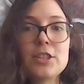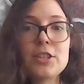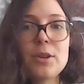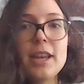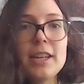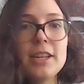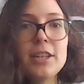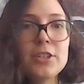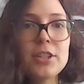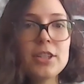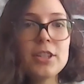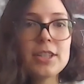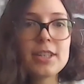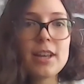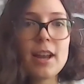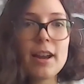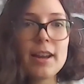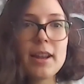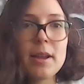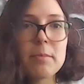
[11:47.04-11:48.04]
So Energy
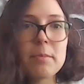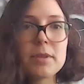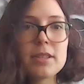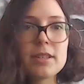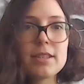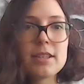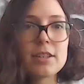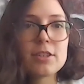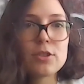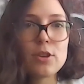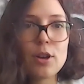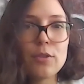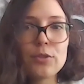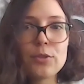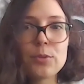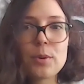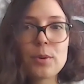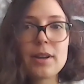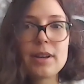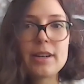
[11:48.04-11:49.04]
Synapse is a
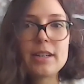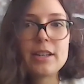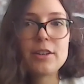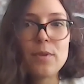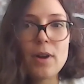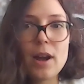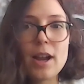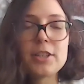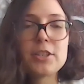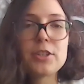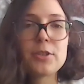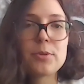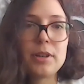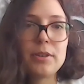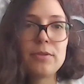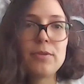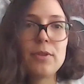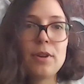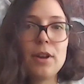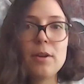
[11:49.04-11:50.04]
software and
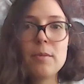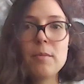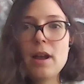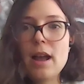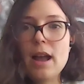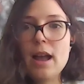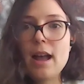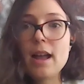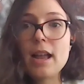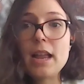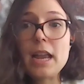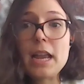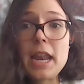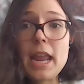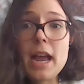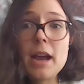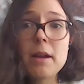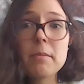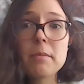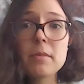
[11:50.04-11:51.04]
advisory firm,
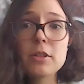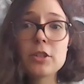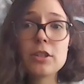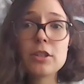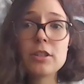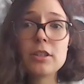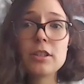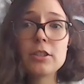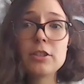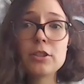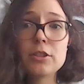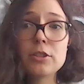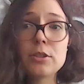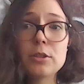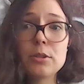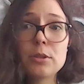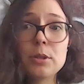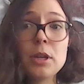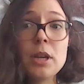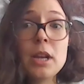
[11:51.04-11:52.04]
and our mission is
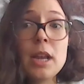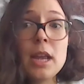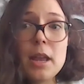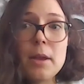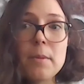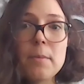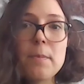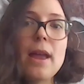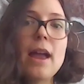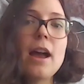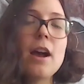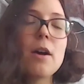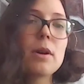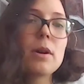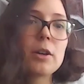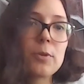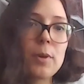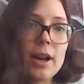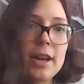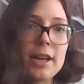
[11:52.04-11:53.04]
to
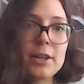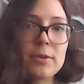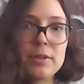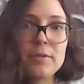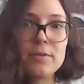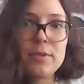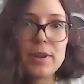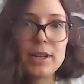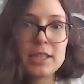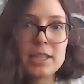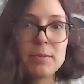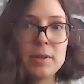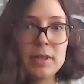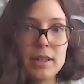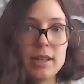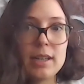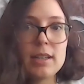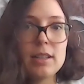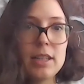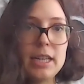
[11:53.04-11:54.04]
empower greater investment
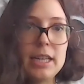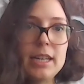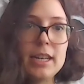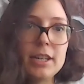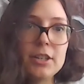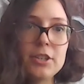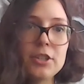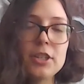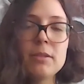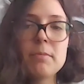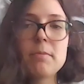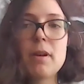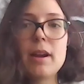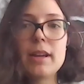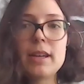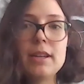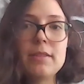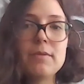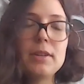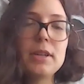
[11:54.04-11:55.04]
in clean energy
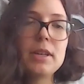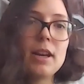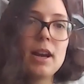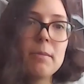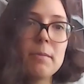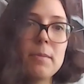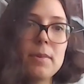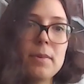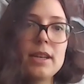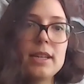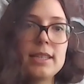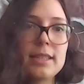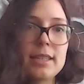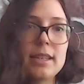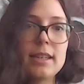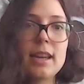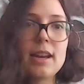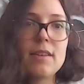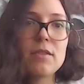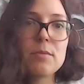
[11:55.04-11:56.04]
by giving companies
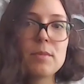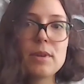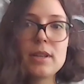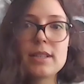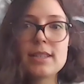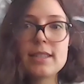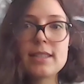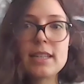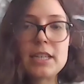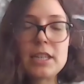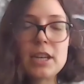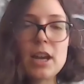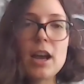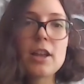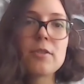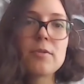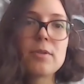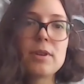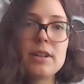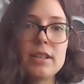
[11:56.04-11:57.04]
and governments the
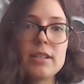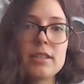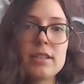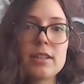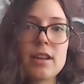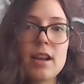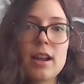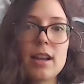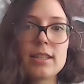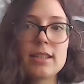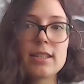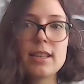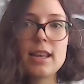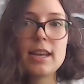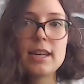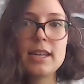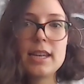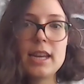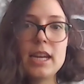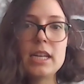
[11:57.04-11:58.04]
data and insights
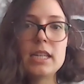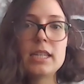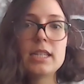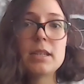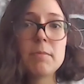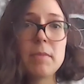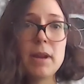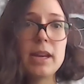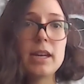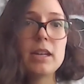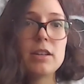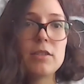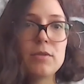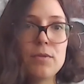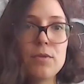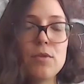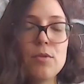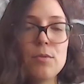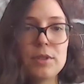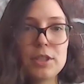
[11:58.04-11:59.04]
they need to make
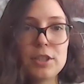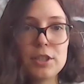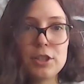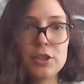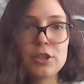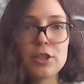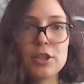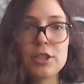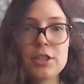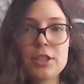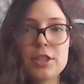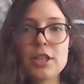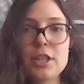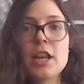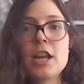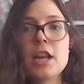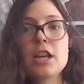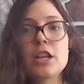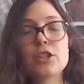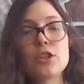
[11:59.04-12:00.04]
informed decisions.
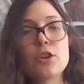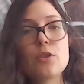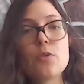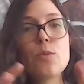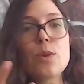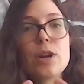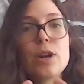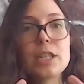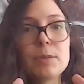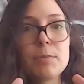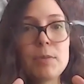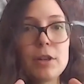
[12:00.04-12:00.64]
So we